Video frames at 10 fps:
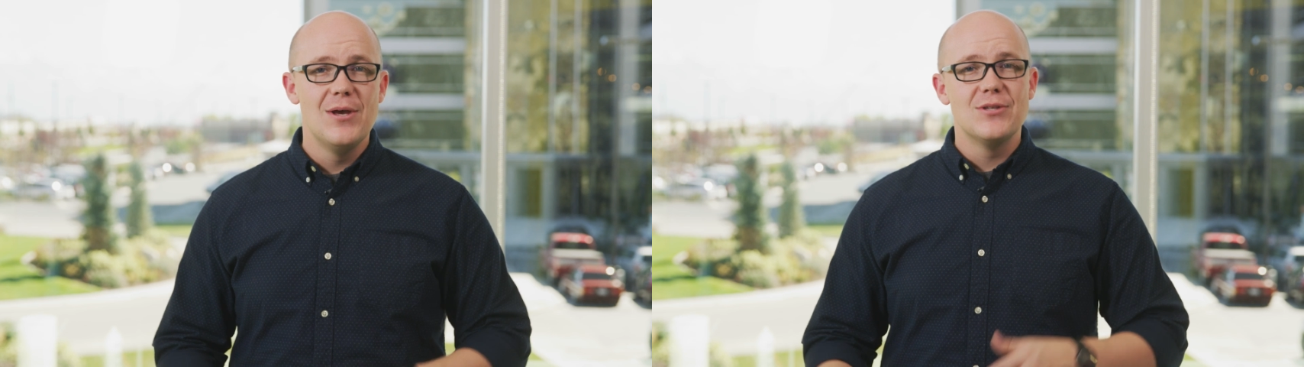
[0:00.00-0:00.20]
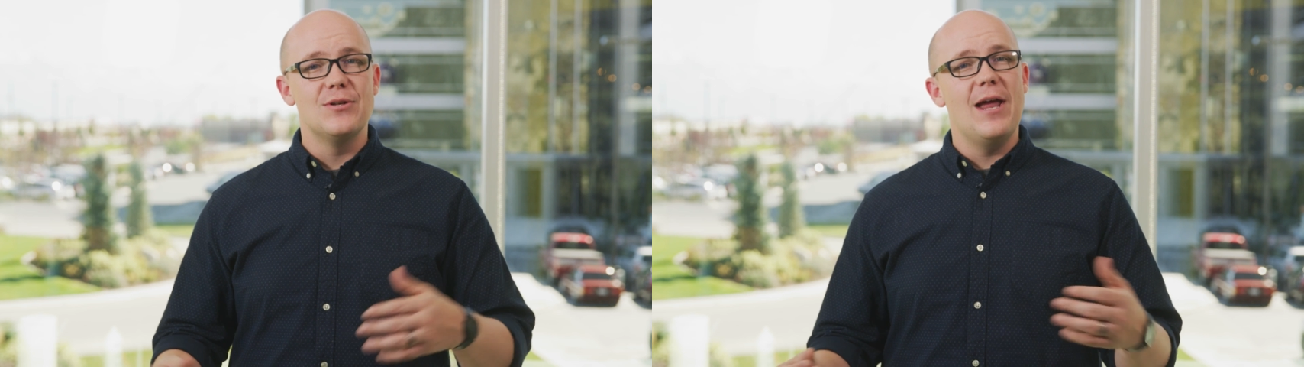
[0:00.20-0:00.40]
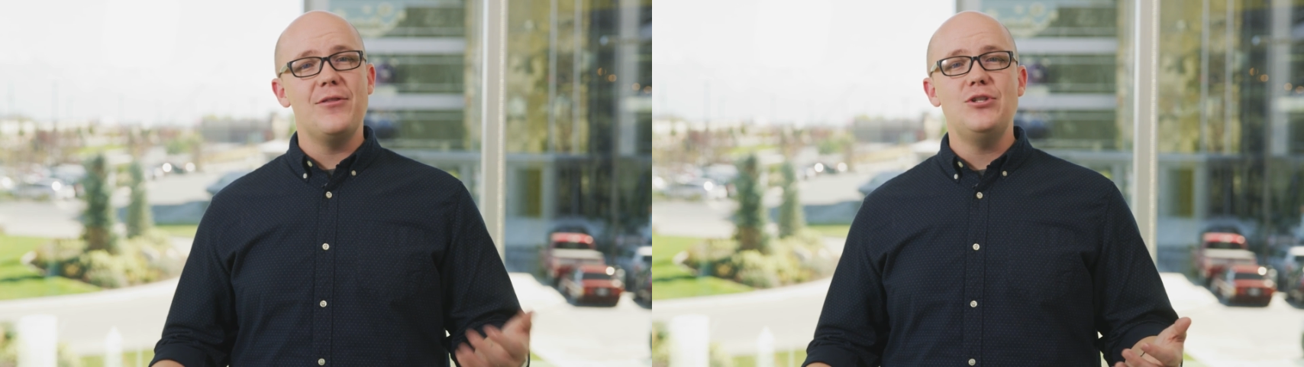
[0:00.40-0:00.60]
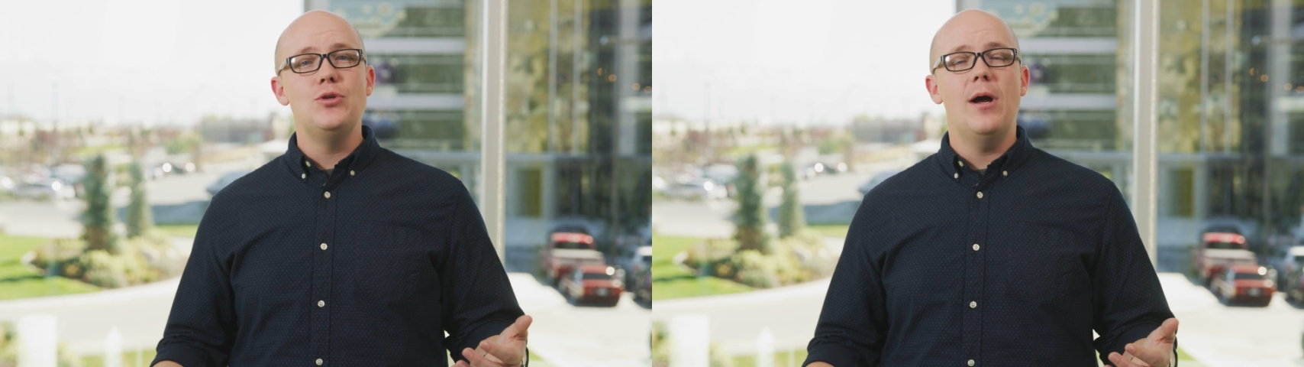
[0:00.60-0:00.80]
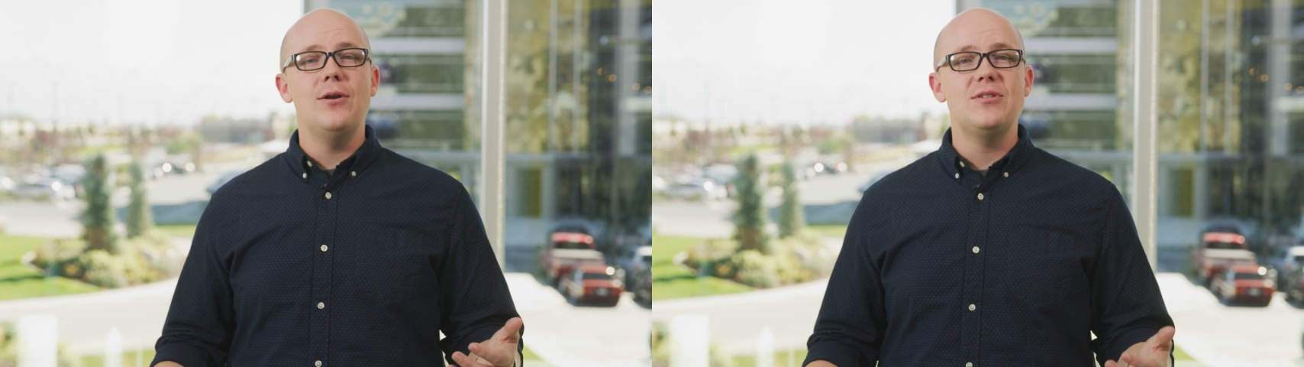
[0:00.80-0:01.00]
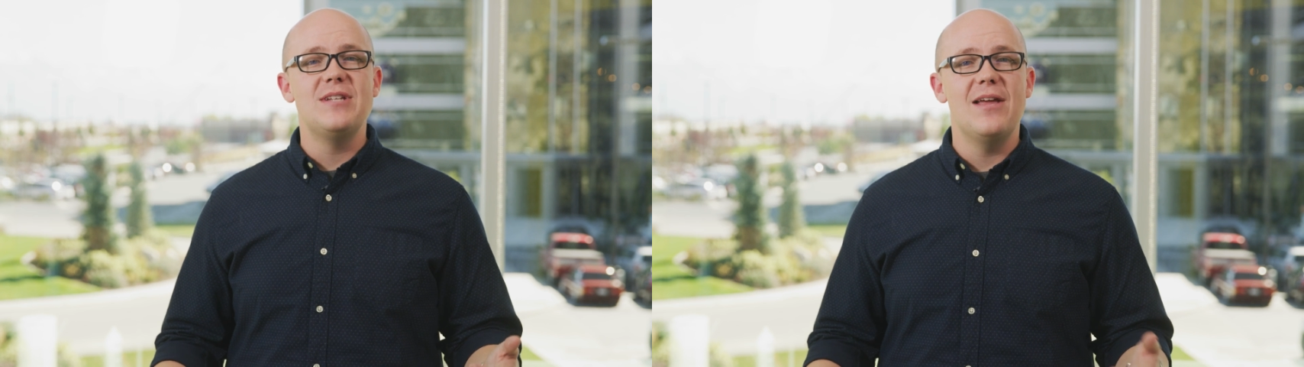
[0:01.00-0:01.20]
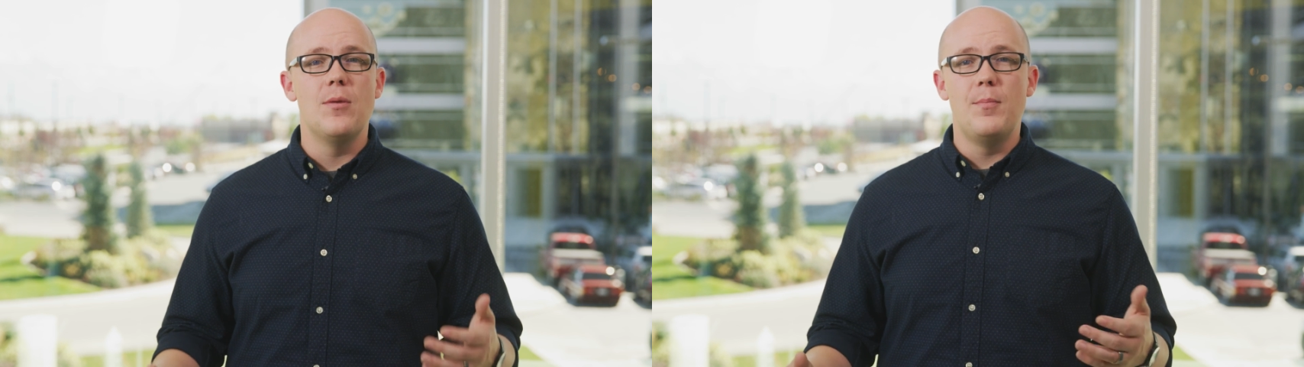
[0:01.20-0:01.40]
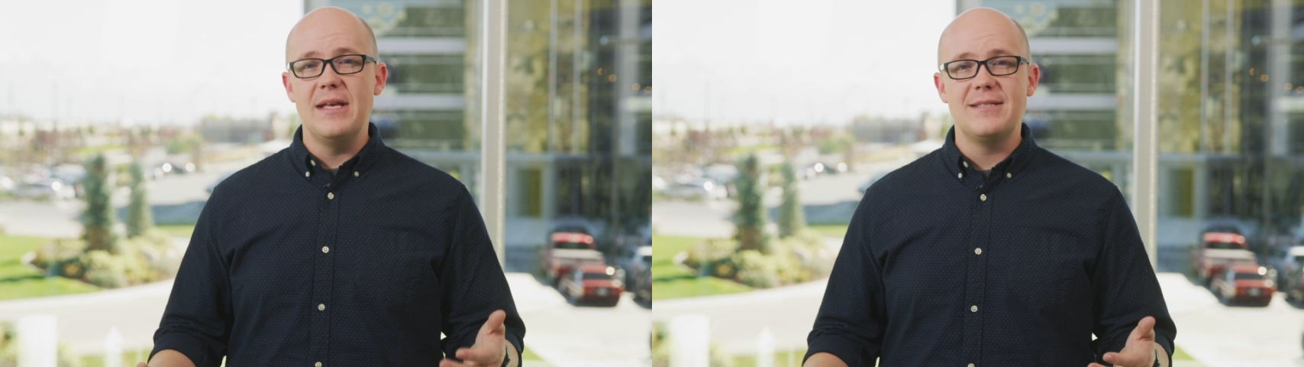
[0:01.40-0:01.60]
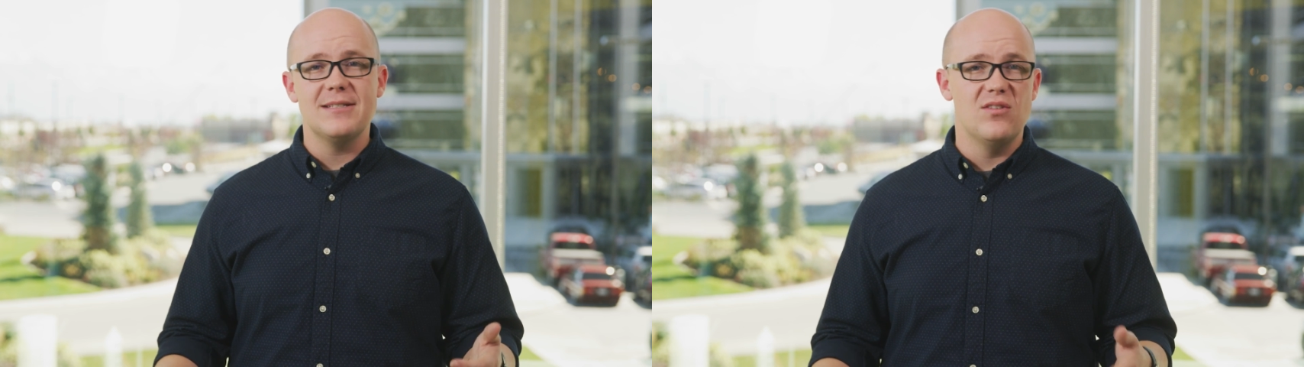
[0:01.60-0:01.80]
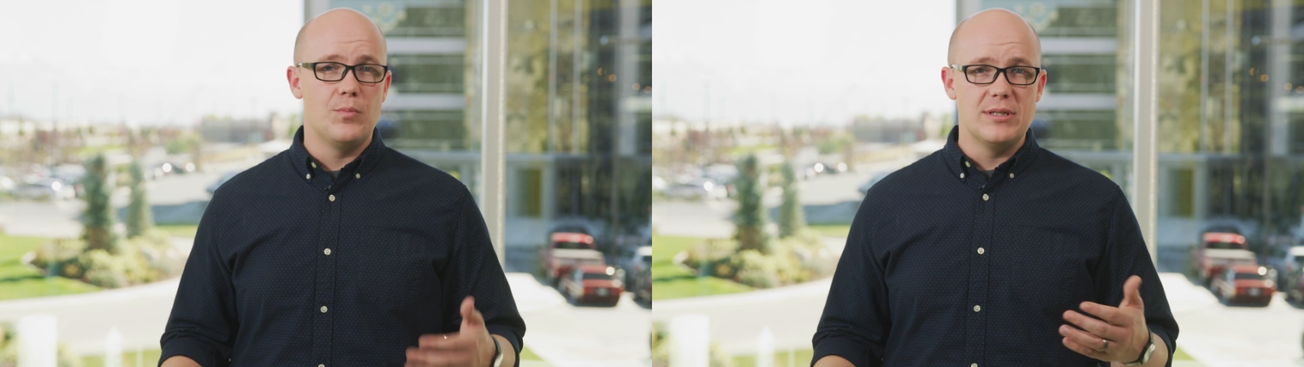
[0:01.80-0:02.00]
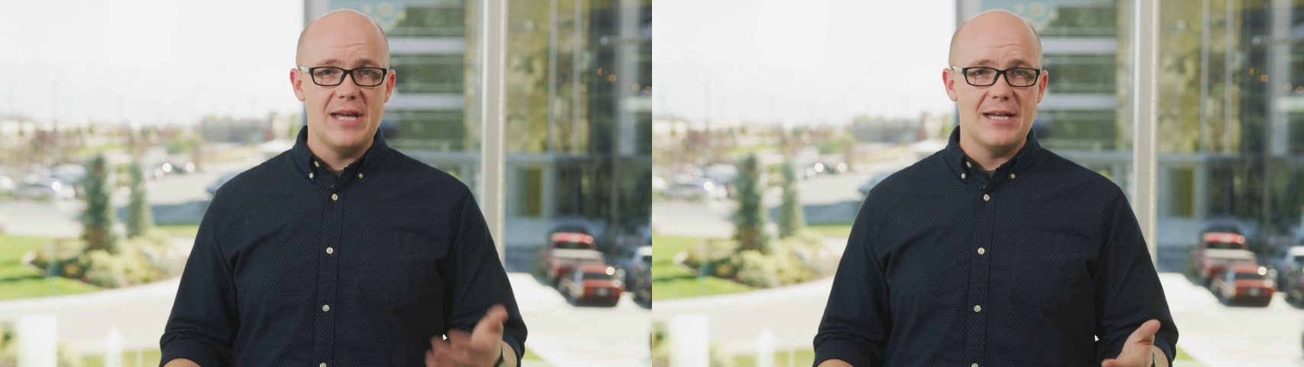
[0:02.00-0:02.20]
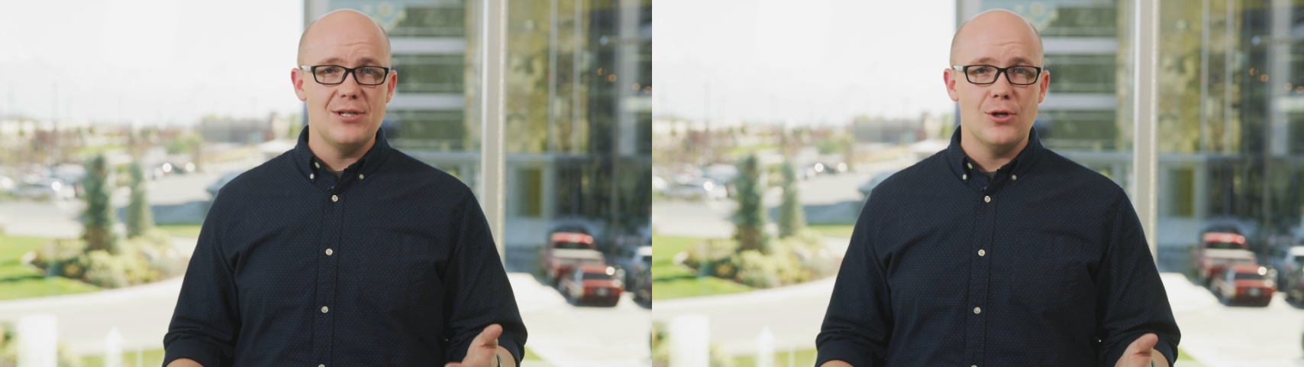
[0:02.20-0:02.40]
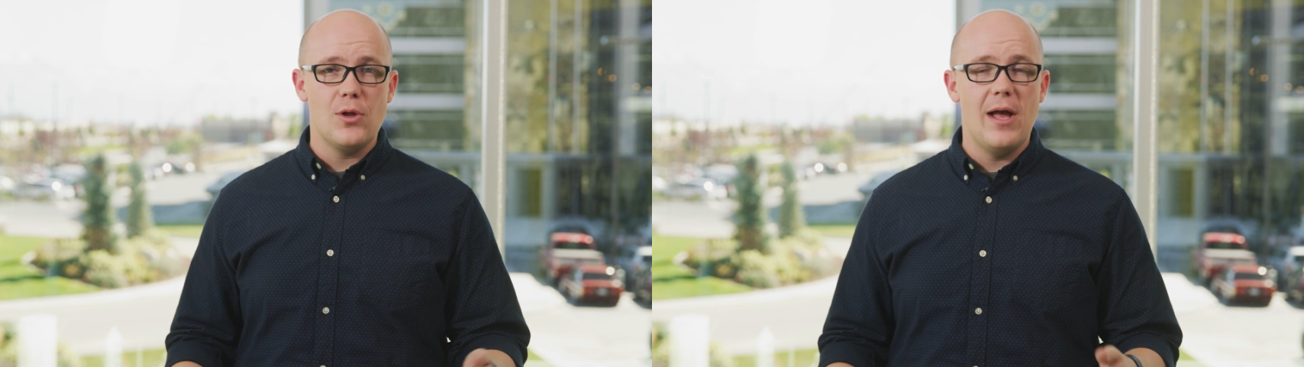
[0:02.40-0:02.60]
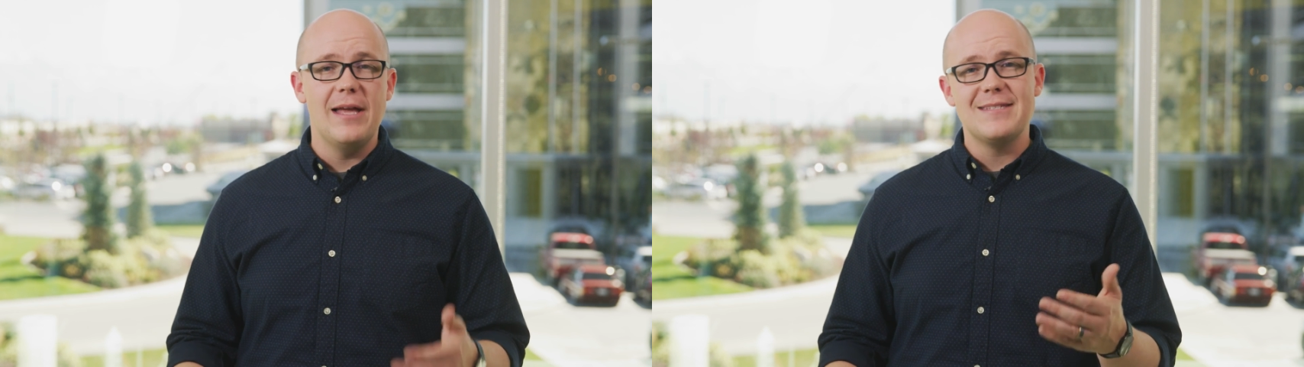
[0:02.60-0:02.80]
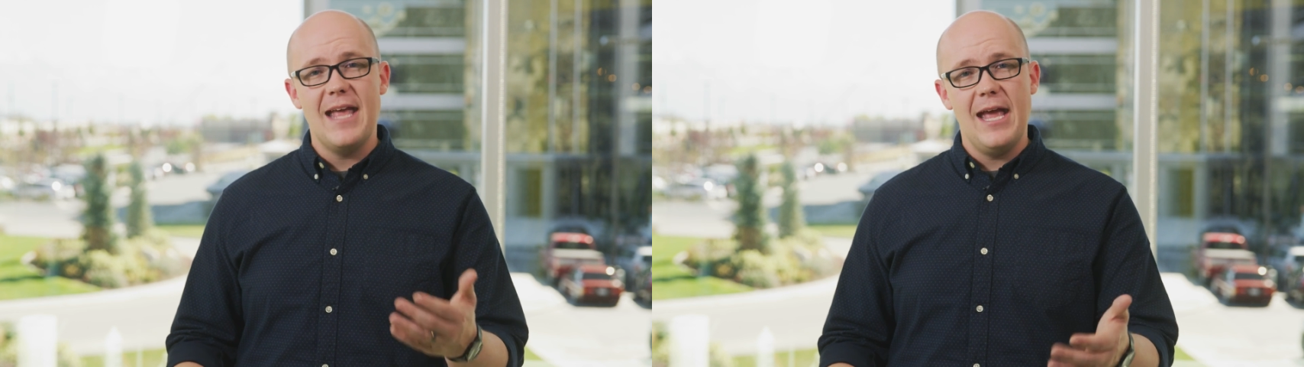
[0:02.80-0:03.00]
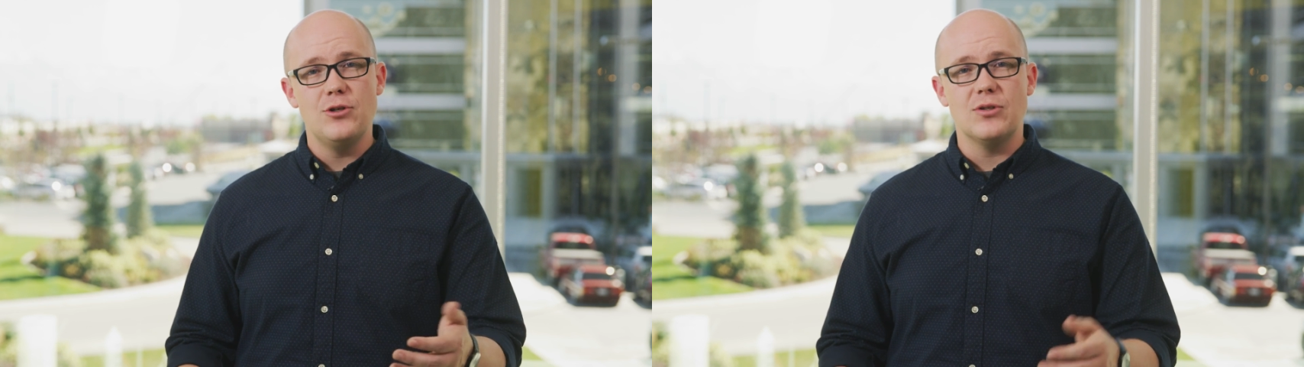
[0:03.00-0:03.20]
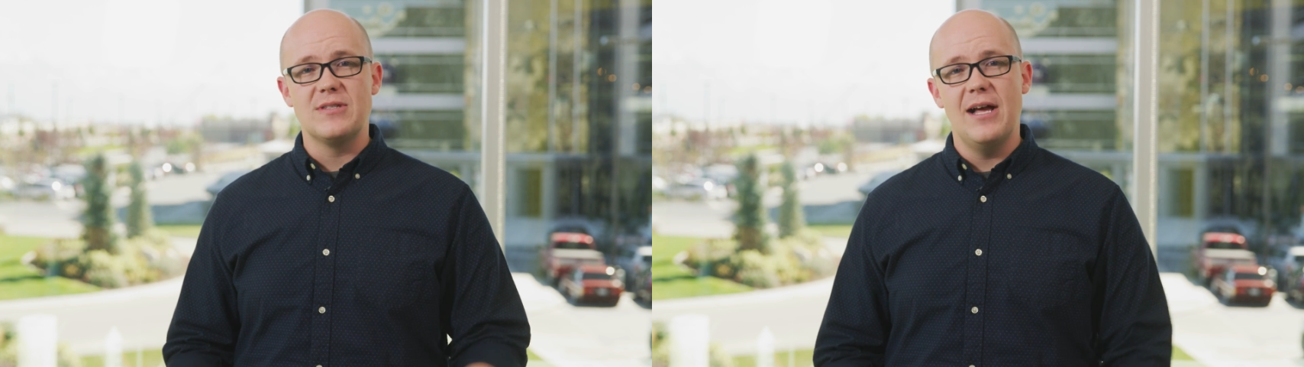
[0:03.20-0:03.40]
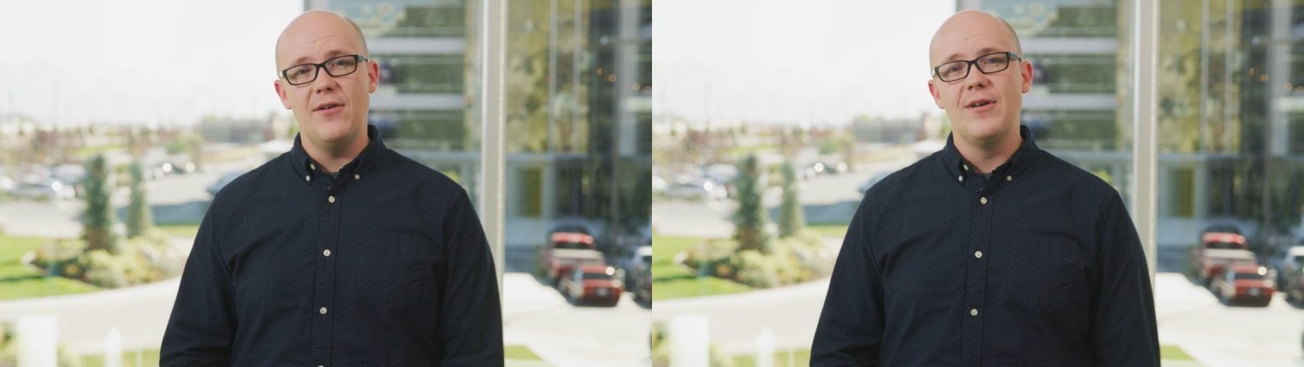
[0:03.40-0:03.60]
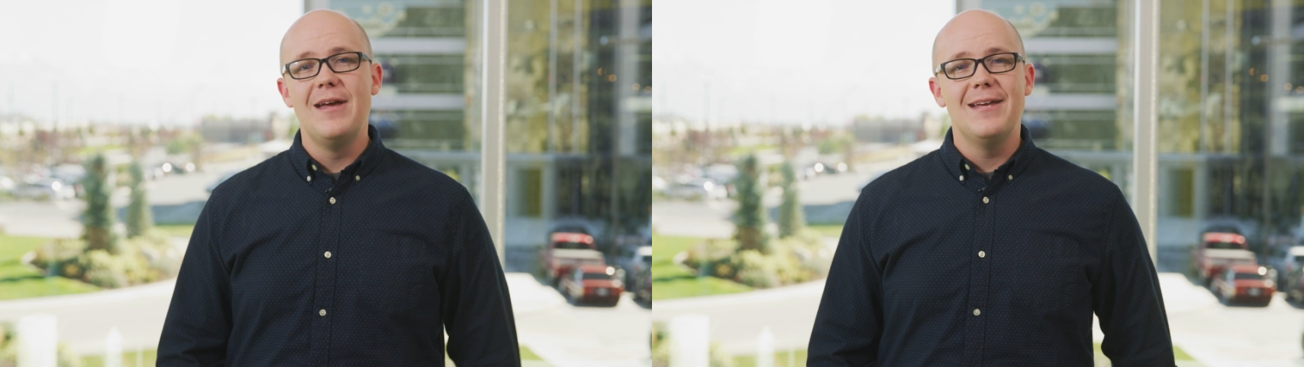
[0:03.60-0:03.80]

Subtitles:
So now that you understand the basics of protecting your clients and yourself,